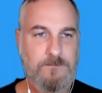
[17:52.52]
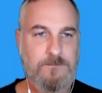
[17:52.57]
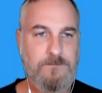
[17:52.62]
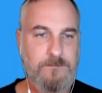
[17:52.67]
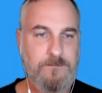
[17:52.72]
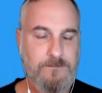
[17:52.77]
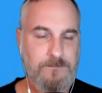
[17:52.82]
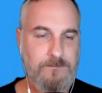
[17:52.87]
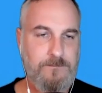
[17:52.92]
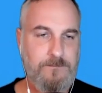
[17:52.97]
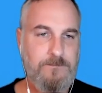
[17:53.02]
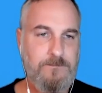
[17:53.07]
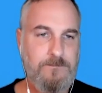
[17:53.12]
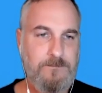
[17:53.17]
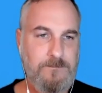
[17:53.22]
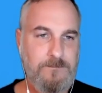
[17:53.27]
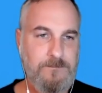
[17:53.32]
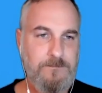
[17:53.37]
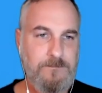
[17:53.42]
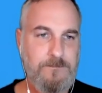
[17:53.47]

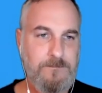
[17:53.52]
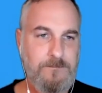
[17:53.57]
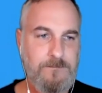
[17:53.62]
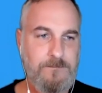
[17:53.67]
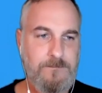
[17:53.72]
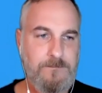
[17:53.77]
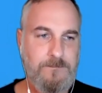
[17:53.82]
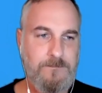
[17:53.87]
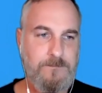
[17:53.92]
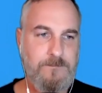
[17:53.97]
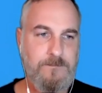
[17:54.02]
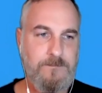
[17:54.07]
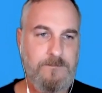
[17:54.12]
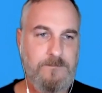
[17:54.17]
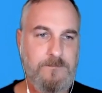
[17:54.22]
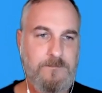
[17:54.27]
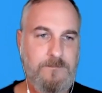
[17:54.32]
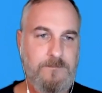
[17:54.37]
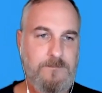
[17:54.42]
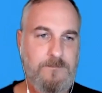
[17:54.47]

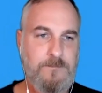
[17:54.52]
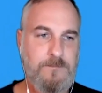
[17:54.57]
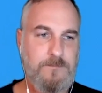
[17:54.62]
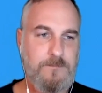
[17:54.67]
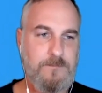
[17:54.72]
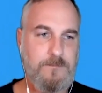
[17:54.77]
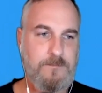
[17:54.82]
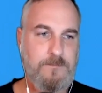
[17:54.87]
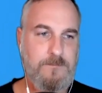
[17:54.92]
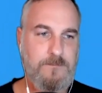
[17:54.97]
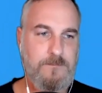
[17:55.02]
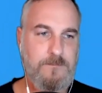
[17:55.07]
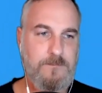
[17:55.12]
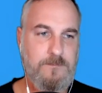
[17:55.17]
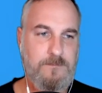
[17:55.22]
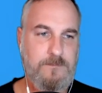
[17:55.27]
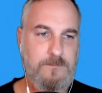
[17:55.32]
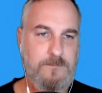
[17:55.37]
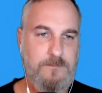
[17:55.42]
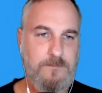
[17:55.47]

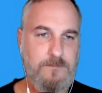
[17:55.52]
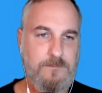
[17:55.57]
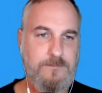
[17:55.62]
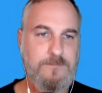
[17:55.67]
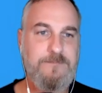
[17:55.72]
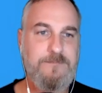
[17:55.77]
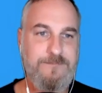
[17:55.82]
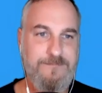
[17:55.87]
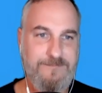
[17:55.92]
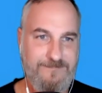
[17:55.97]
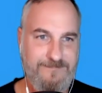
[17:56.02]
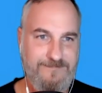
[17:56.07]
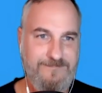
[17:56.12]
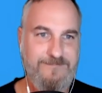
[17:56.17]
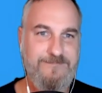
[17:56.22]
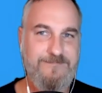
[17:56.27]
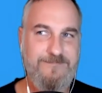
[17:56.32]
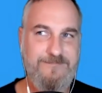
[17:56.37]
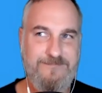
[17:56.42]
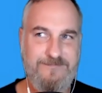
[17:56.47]

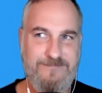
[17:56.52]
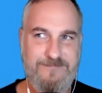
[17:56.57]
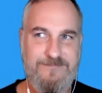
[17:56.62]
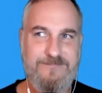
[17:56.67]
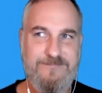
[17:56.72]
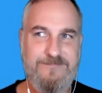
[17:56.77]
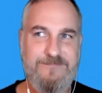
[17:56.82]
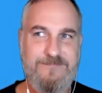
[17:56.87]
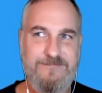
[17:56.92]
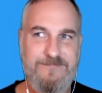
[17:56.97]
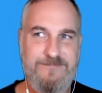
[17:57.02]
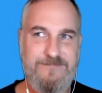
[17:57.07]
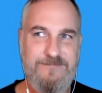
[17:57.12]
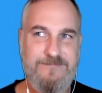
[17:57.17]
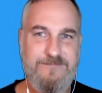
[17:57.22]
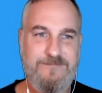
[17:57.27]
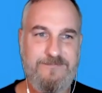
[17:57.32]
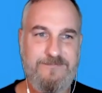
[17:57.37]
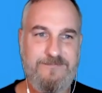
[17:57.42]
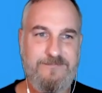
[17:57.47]

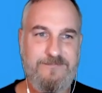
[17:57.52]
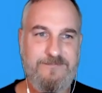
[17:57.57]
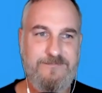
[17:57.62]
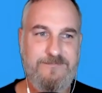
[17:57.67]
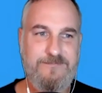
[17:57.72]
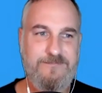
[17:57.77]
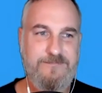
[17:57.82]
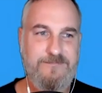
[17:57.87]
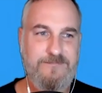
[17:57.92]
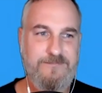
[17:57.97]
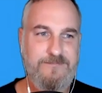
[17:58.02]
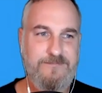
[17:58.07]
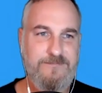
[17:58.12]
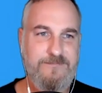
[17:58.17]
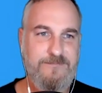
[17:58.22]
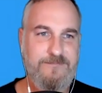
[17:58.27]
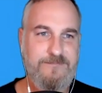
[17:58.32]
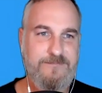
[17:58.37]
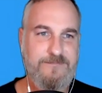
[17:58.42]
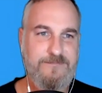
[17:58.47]

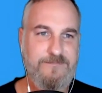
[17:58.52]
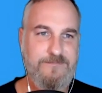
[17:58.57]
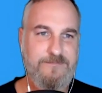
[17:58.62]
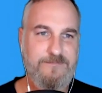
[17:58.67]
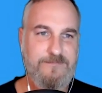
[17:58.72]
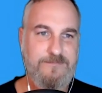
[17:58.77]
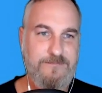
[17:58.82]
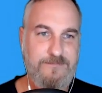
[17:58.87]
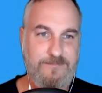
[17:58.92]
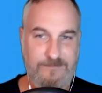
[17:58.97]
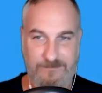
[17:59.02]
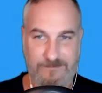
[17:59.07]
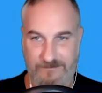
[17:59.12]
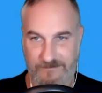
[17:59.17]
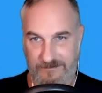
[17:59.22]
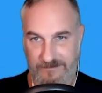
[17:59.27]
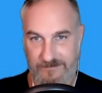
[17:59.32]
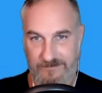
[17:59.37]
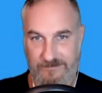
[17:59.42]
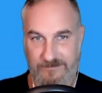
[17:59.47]

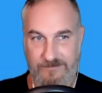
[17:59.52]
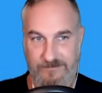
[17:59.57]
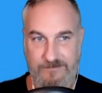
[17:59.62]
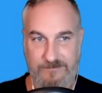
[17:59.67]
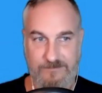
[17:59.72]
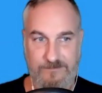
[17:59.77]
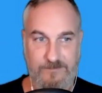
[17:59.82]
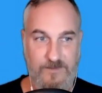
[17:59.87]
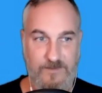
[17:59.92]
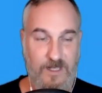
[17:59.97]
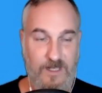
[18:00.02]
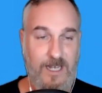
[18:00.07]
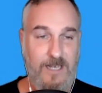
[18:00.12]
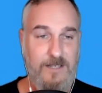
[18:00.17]
(silent)